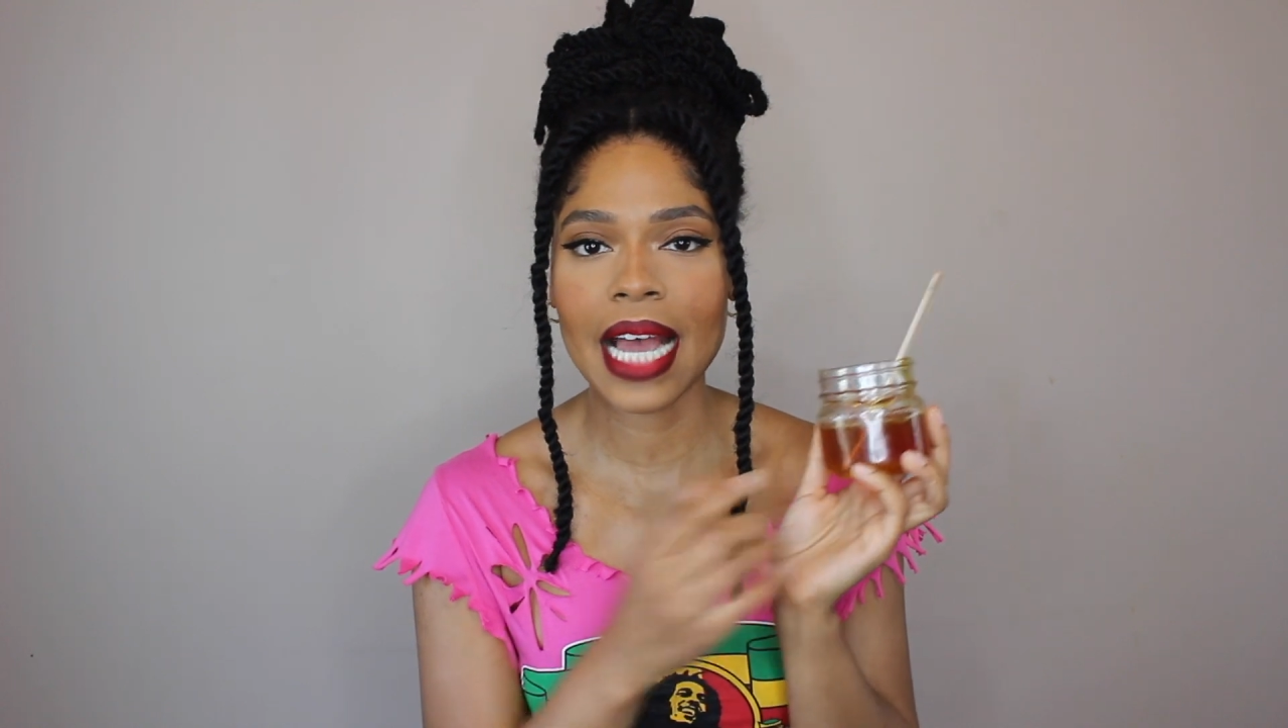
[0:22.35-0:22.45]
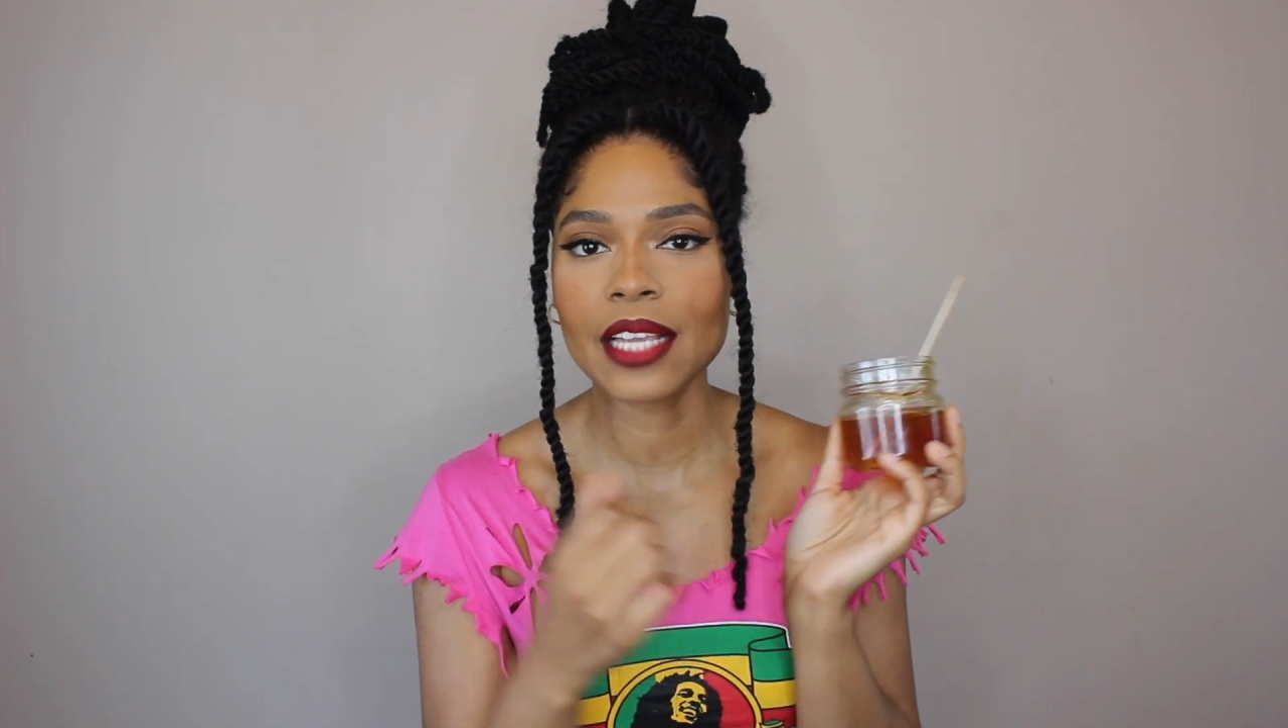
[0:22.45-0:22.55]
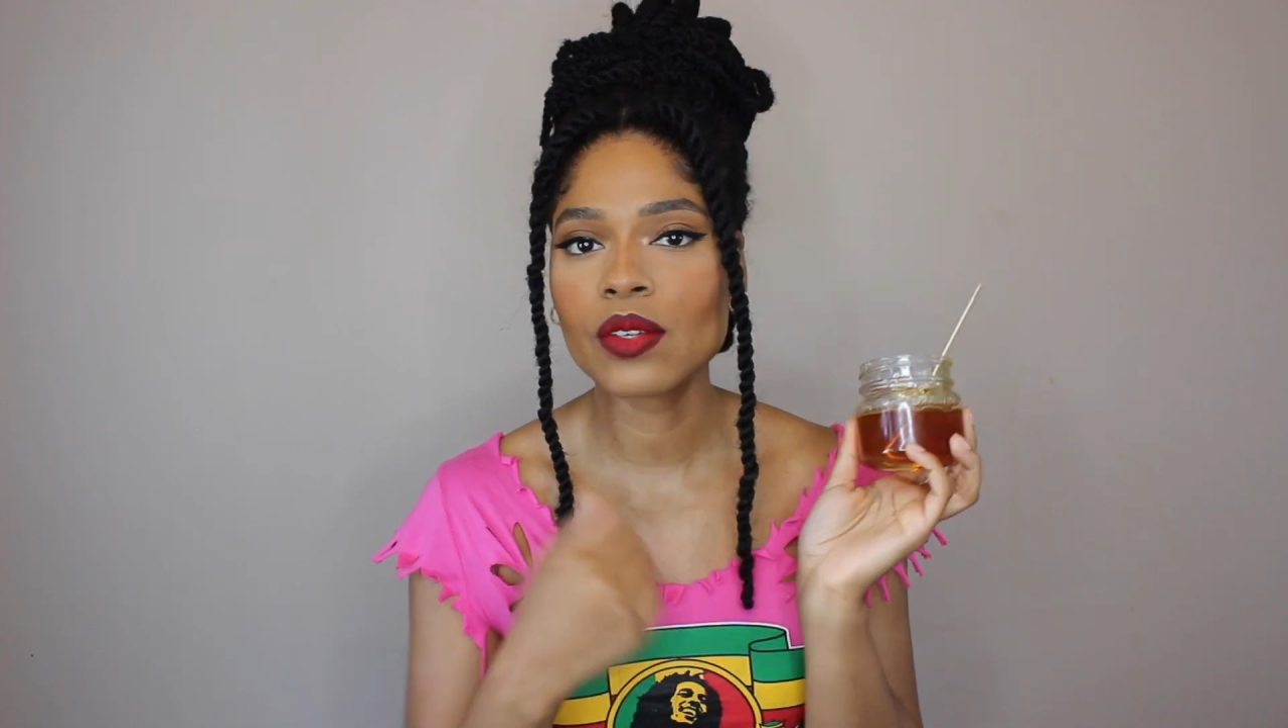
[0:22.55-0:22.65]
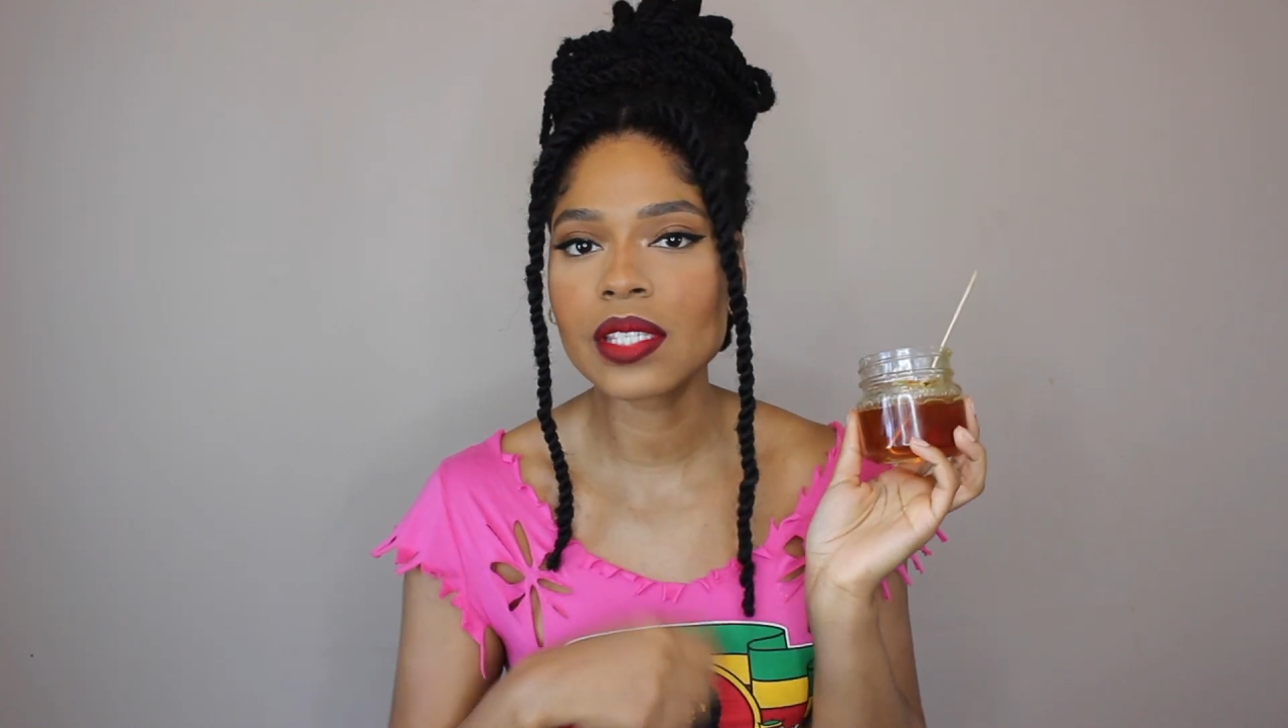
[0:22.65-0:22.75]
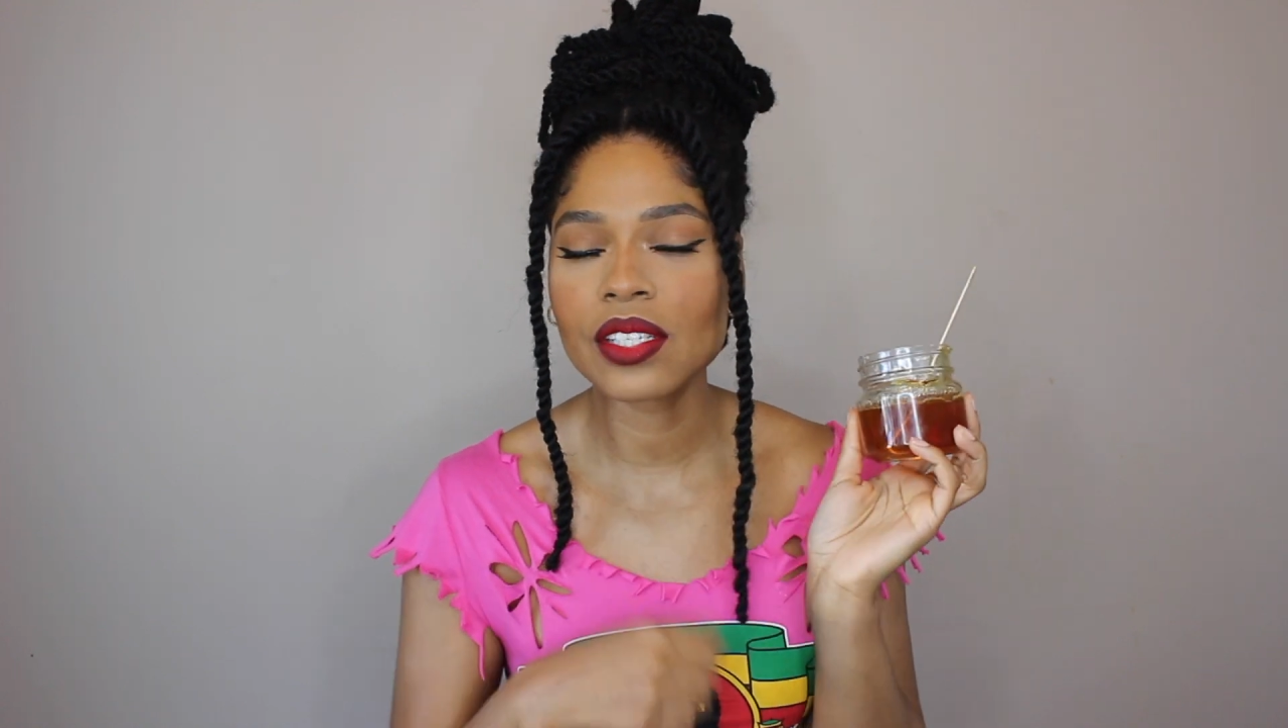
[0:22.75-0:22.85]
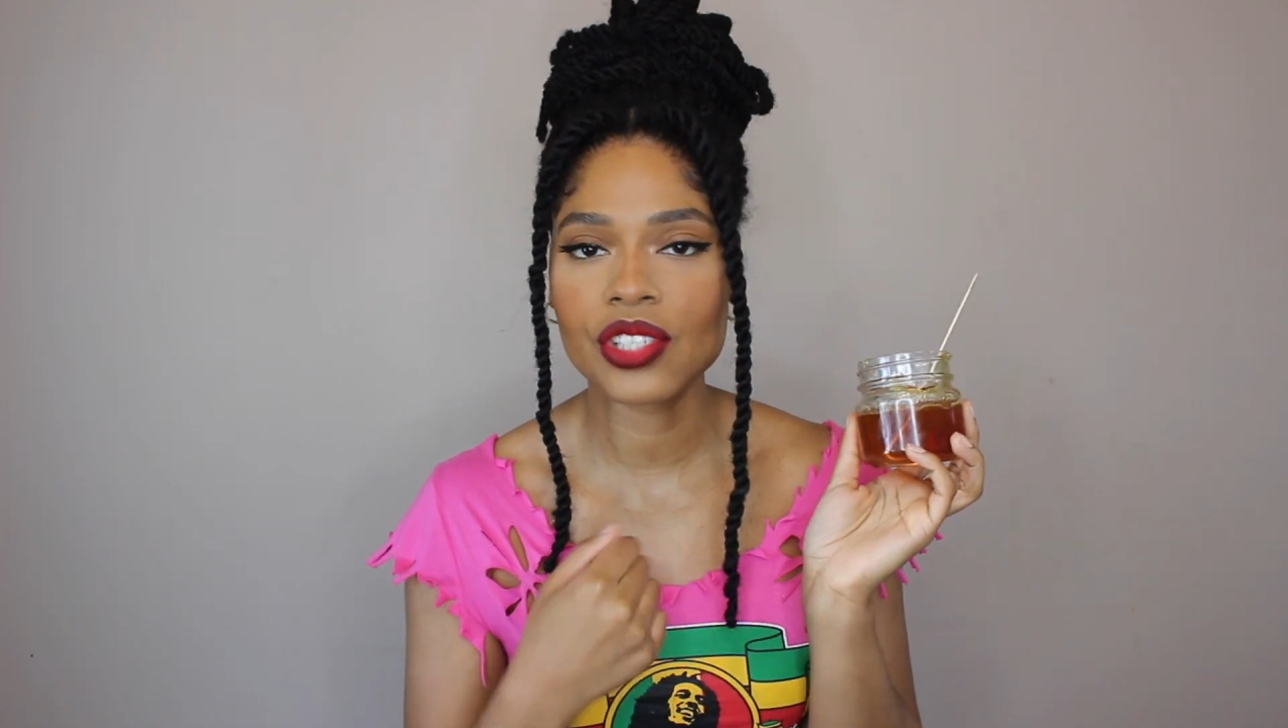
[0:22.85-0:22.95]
I used to